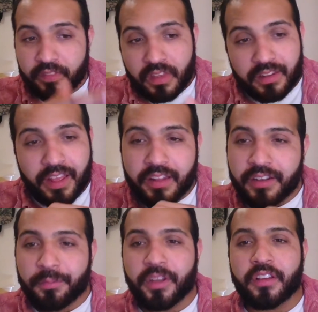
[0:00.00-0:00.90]
I ended
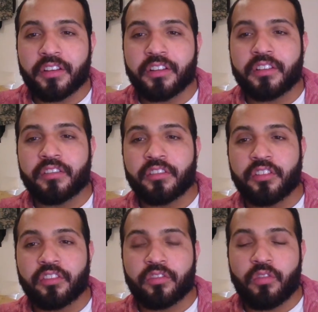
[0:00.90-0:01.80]
up getting a
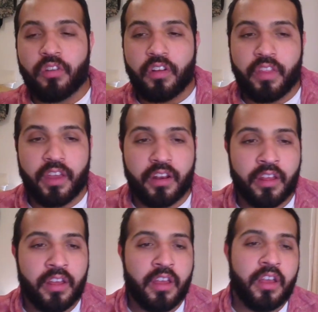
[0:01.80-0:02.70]
good score on that.
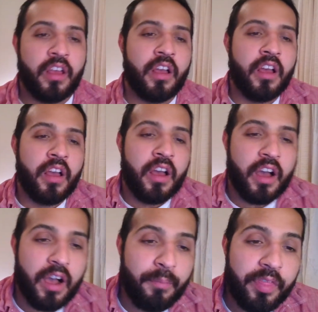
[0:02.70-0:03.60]

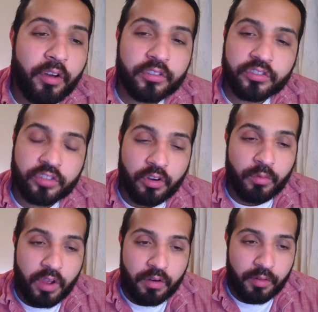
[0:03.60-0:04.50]
But those, so
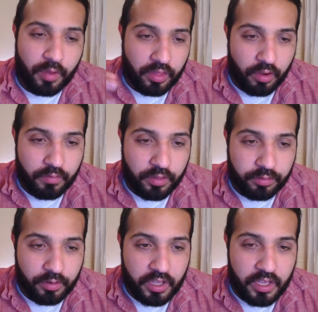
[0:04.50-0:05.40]
we already went over
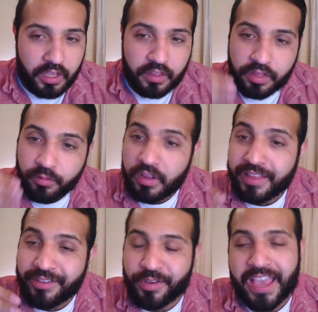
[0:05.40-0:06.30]
the 3
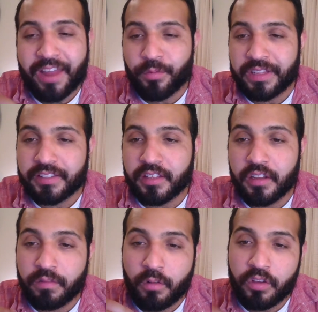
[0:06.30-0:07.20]
that you can't really study
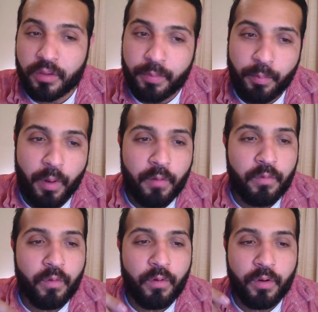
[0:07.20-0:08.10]
for, you can prepare
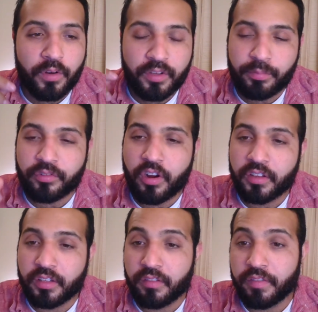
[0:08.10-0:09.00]
for: simple
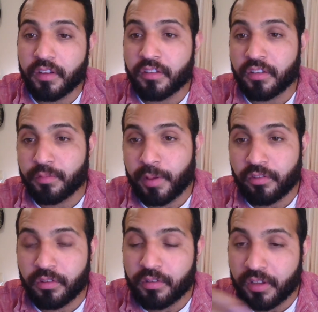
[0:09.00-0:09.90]
drawings, hidden figures, and
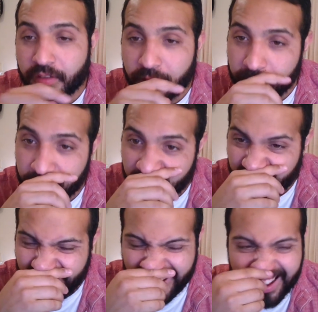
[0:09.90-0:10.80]
spatial orientation.
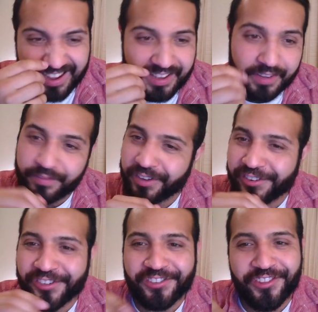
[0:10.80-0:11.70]
Hidden
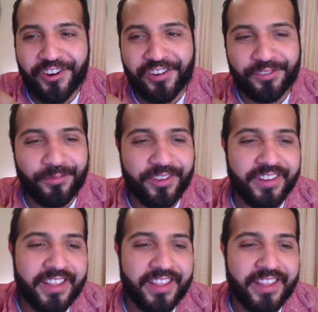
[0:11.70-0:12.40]
figures, the hardest one.